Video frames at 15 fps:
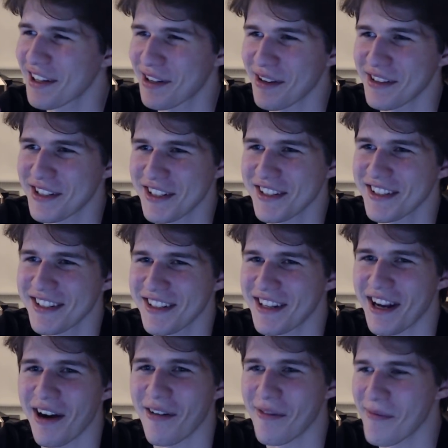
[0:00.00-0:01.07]
just,
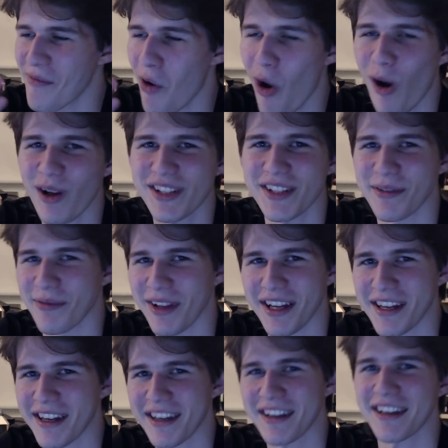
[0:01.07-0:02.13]
awesome.
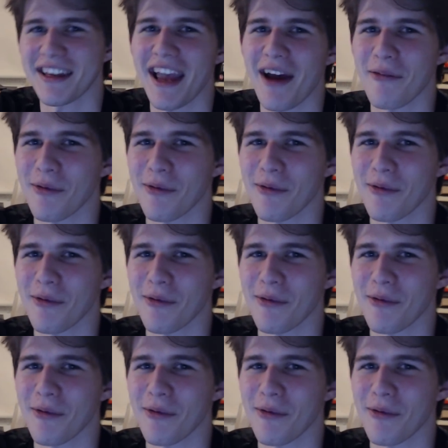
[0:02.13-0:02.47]
Like, yeah,